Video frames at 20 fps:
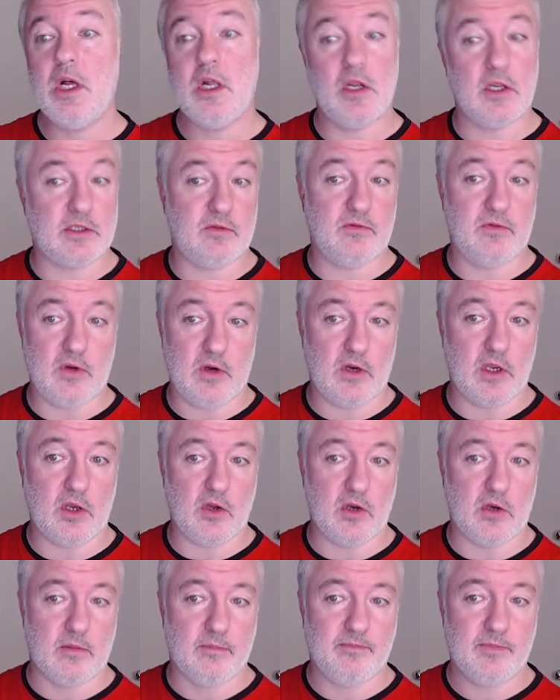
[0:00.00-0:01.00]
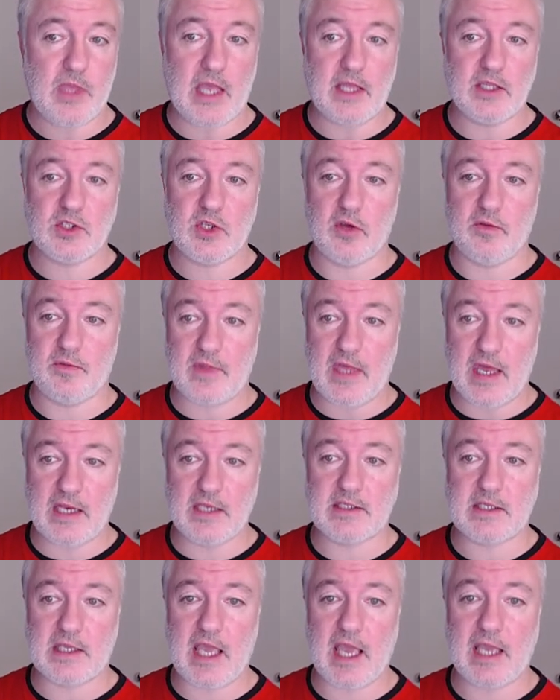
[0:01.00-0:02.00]
Looks very good. And so if that
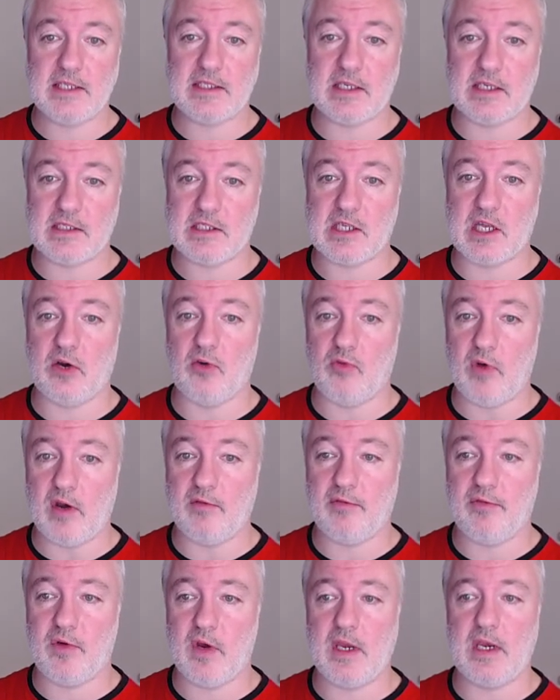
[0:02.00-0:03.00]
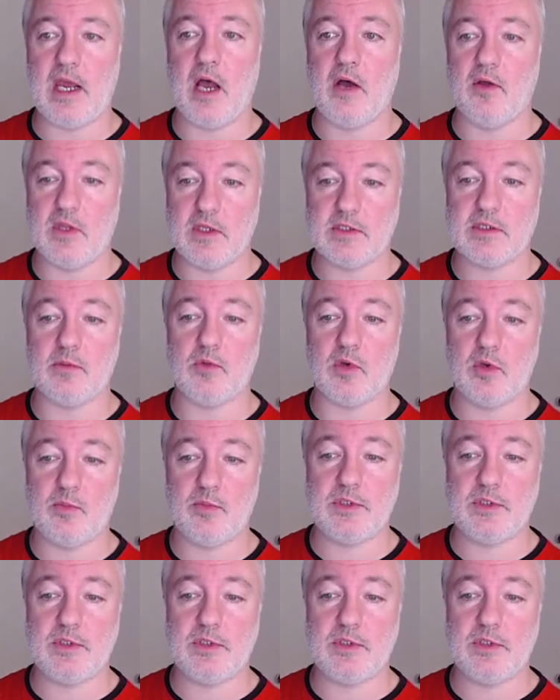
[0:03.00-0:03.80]
is the case and it's going to run free now, there's some good